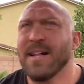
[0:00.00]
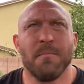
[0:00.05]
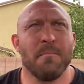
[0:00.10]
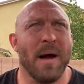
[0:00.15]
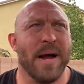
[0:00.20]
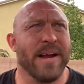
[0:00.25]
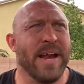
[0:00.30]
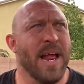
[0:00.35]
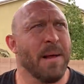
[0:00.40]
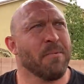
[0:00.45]

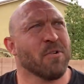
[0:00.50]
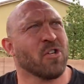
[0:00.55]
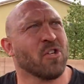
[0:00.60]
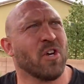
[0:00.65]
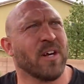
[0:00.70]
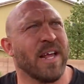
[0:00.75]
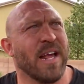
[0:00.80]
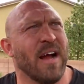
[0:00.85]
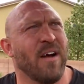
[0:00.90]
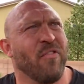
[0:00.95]
My neighbors
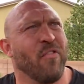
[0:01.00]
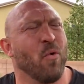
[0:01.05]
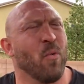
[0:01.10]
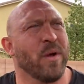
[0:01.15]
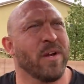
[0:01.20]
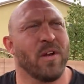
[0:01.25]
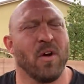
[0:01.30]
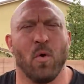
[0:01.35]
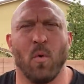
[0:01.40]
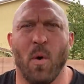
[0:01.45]
looking out the
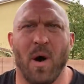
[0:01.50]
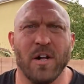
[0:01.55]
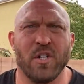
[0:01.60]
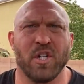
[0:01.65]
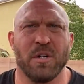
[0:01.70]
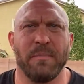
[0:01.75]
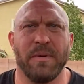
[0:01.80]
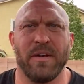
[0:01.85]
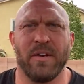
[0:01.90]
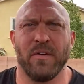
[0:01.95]
window
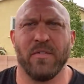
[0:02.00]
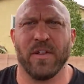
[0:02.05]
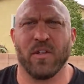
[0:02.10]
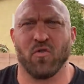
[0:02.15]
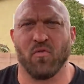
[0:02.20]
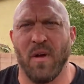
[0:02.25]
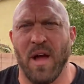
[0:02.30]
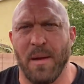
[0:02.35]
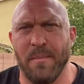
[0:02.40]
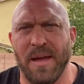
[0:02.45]
watching me do
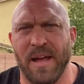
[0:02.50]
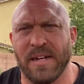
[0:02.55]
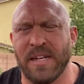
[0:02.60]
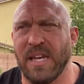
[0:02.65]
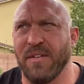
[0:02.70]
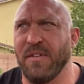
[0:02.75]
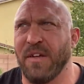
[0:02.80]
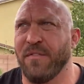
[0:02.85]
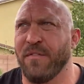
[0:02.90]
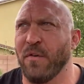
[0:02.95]
this Ryback
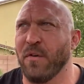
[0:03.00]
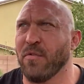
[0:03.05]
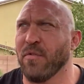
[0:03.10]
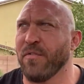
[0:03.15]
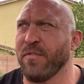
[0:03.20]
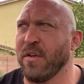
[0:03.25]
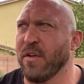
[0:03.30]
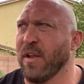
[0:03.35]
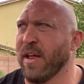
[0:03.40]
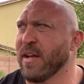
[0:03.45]
TV food
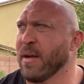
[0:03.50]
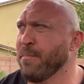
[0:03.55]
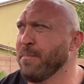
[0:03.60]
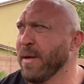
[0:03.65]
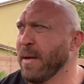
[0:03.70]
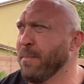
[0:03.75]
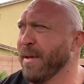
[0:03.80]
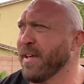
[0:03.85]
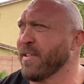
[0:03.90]
review like a